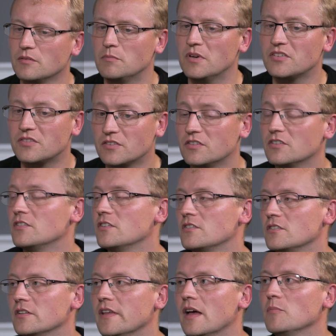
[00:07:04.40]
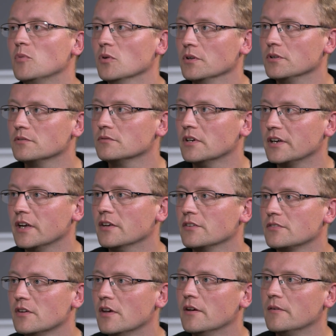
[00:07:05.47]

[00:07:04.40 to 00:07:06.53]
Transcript: a business decision at that point. Yeah, it is. Yeah.